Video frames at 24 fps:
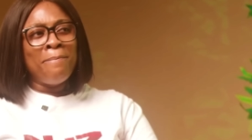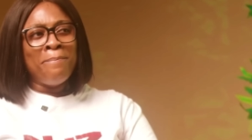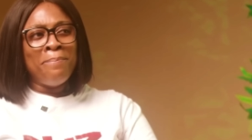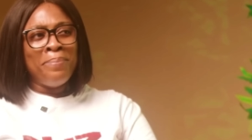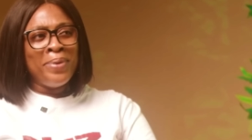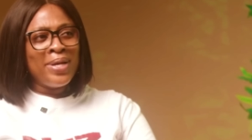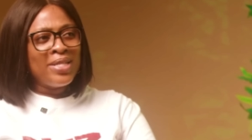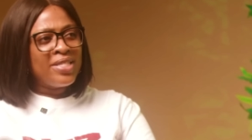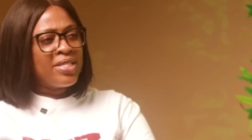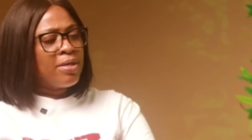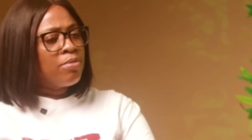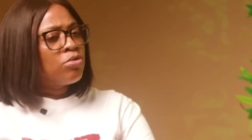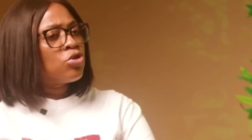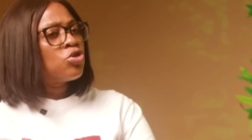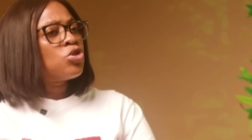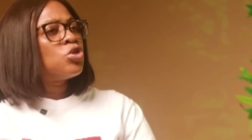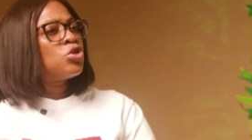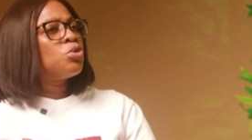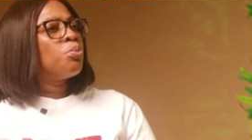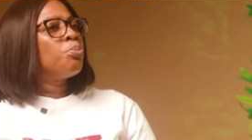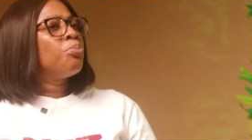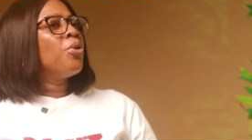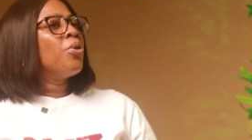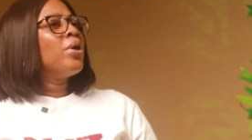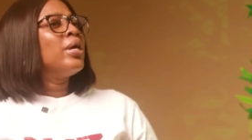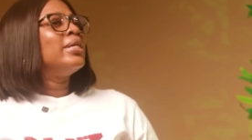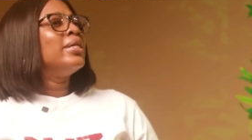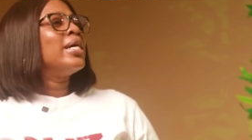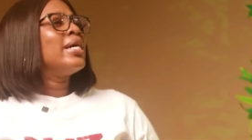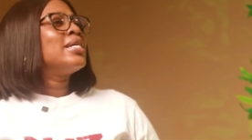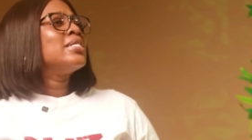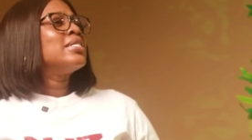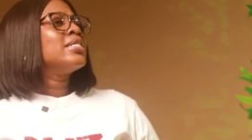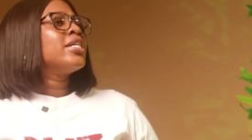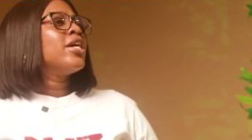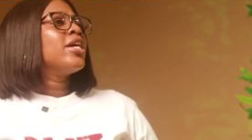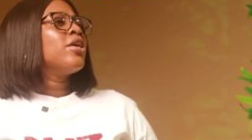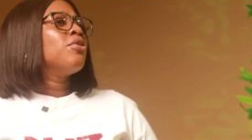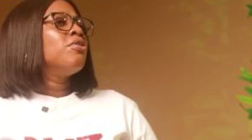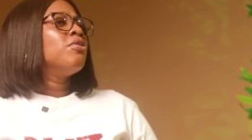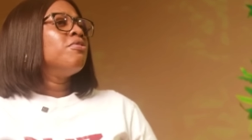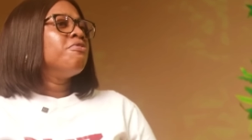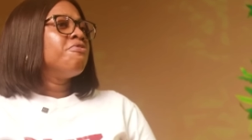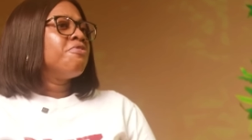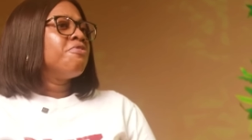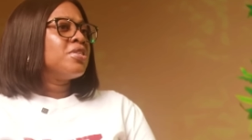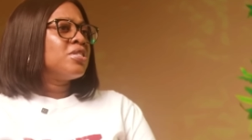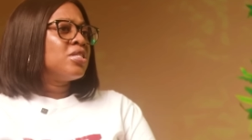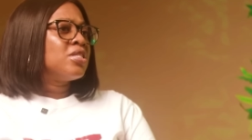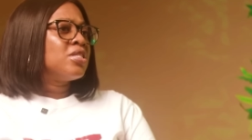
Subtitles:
beat him to the point that he started confessing